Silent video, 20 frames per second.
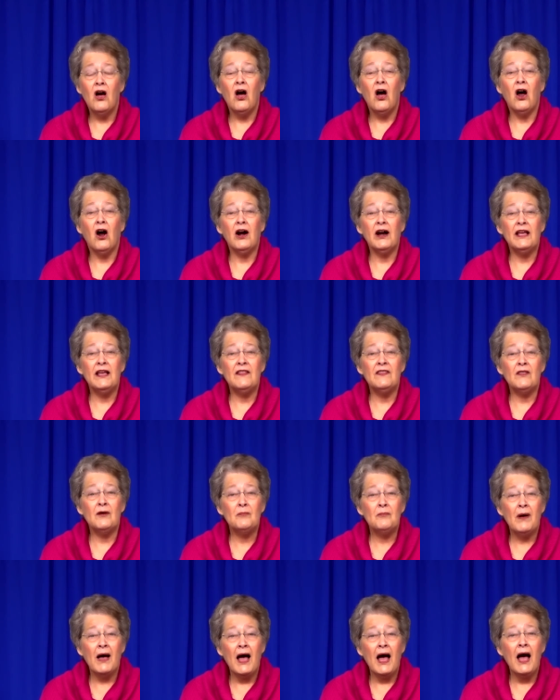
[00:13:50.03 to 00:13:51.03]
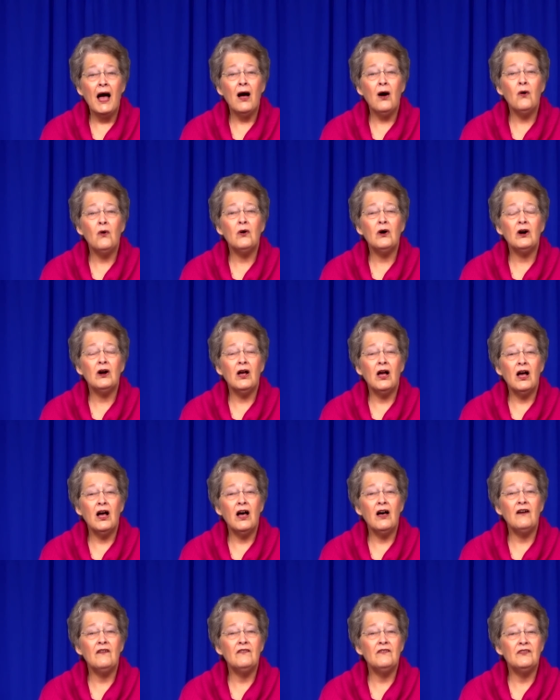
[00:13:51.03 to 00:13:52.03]
are in the power
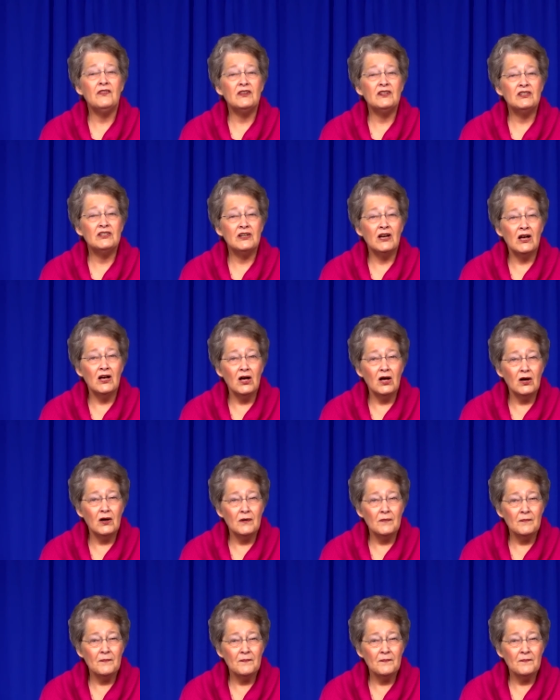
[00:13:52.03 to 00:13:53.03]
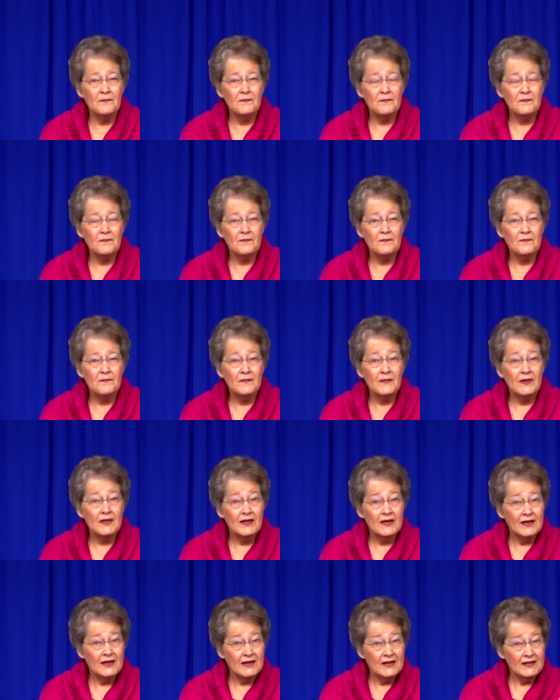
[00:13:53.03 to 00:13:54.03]
of the tongue.
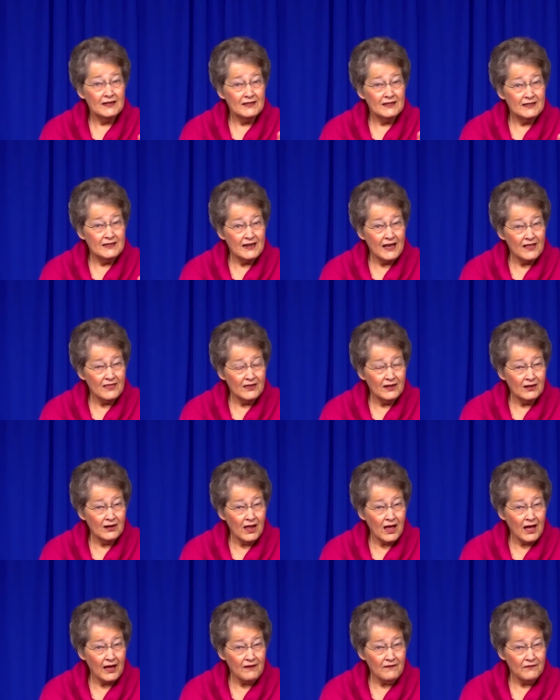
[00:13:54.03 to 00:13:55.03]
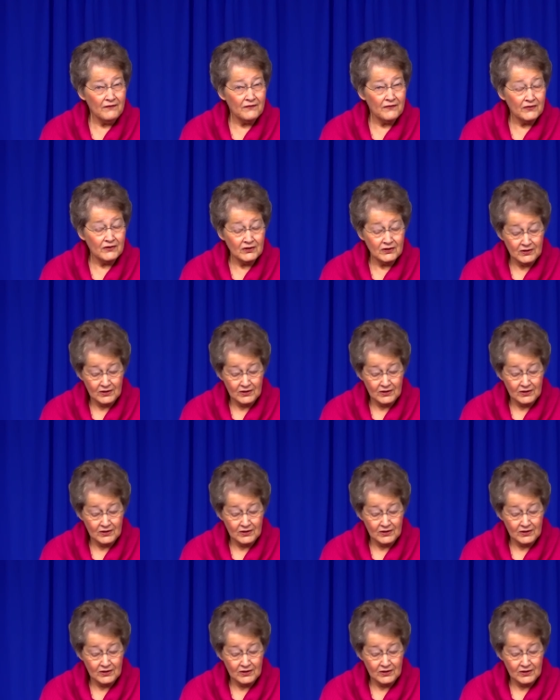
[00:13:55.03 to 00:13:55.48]
Death and life